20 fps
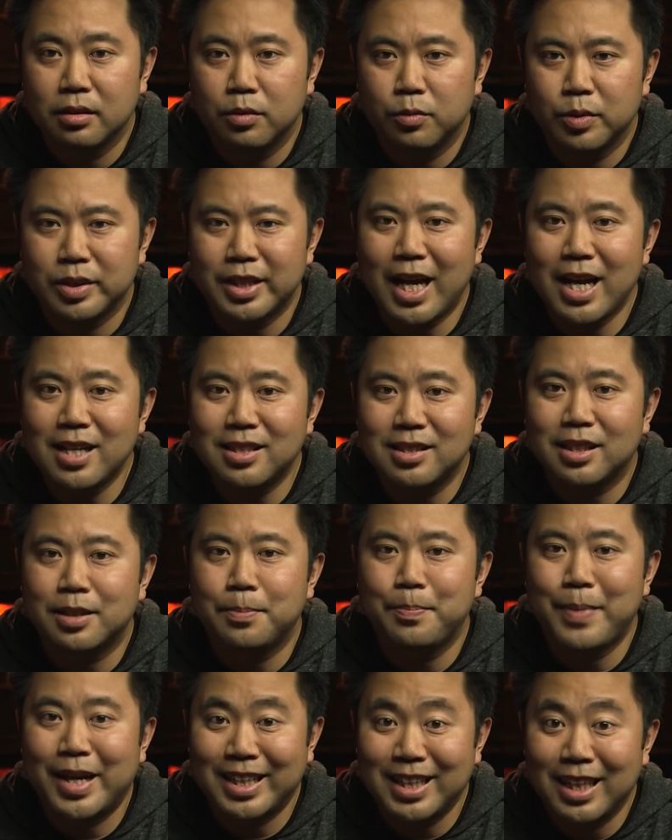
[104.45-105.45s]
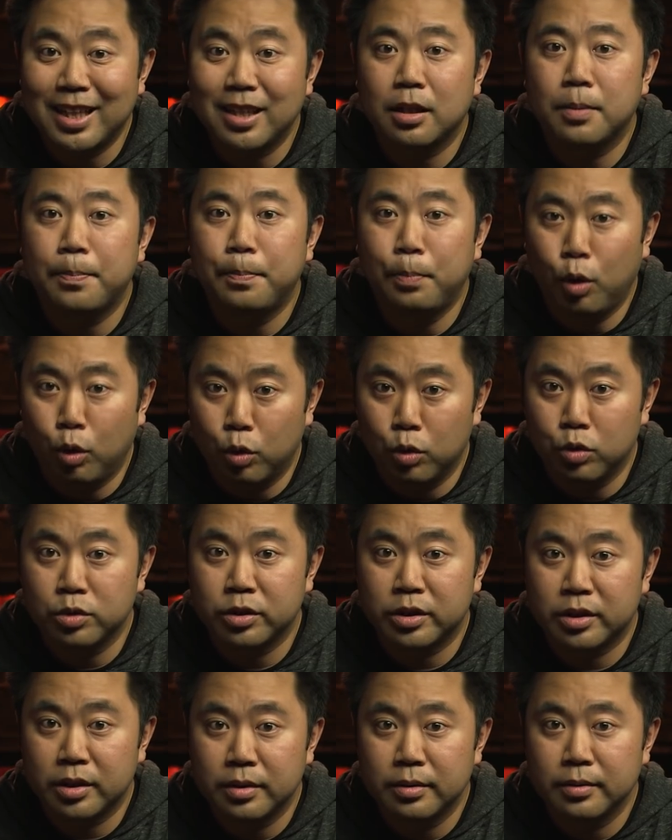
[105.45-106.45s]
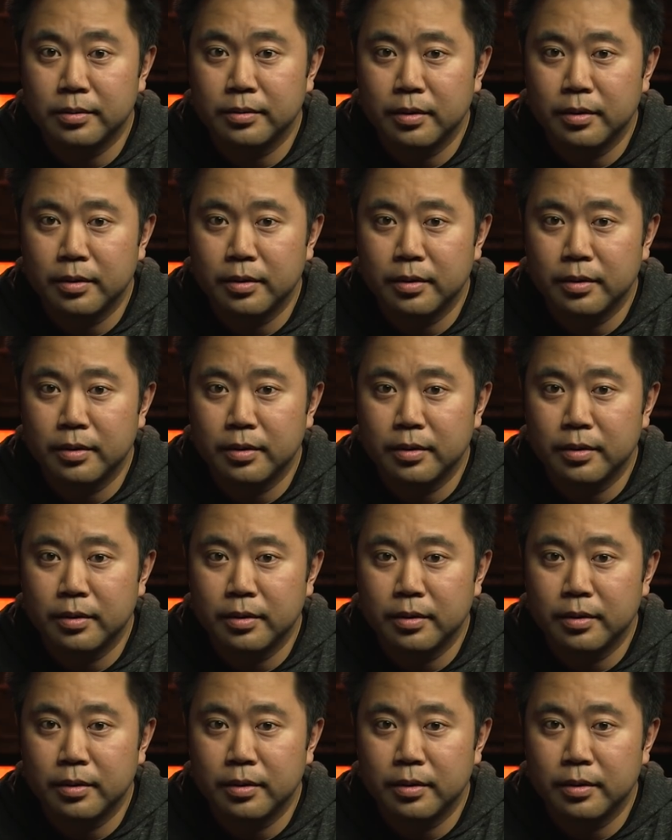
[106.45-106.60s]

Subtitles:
which acts like magnetic poles.